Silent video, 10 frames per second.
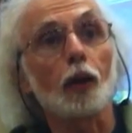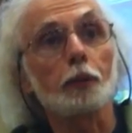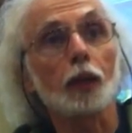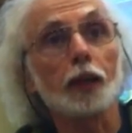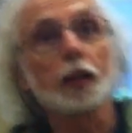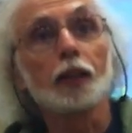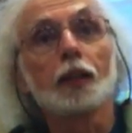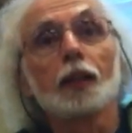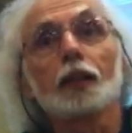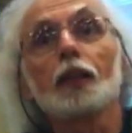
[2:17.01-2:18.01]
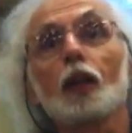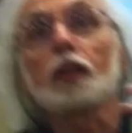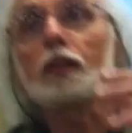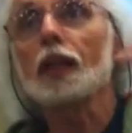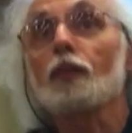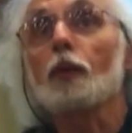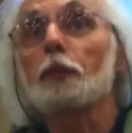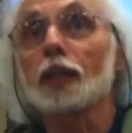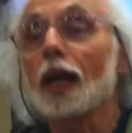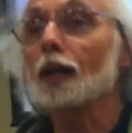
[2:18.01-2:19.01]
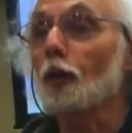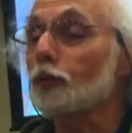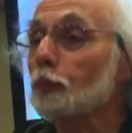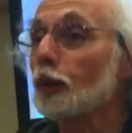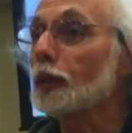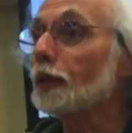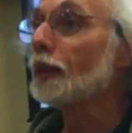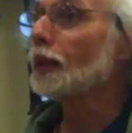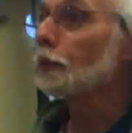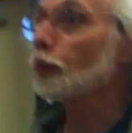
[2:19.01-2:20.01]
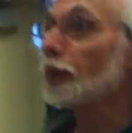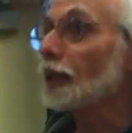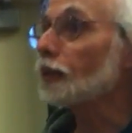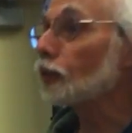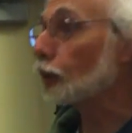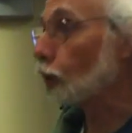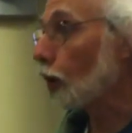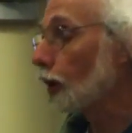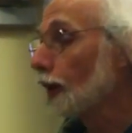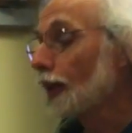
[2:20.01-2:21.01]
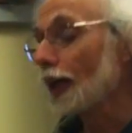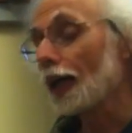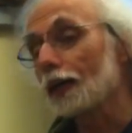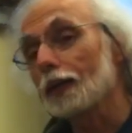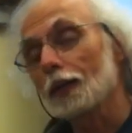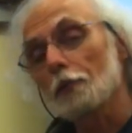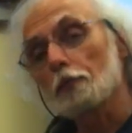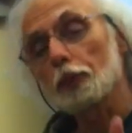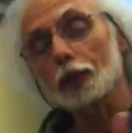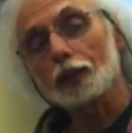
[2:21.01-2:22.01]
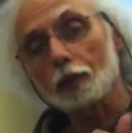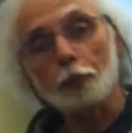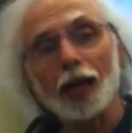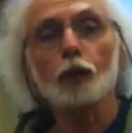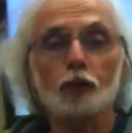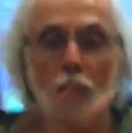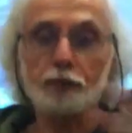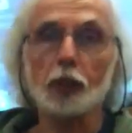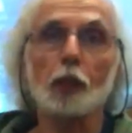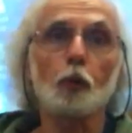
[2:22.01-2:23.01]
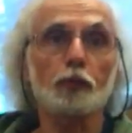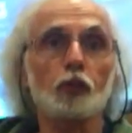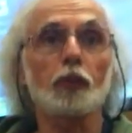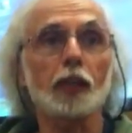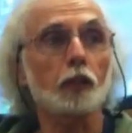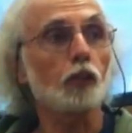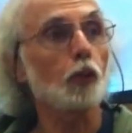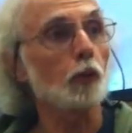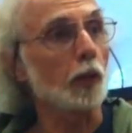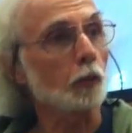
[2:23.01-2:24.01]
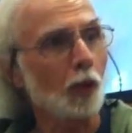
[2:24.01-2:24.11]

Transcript: I mean, like, you know, you think of a piano as pretty, pretty integral and but the panels have to come off so they can tune it.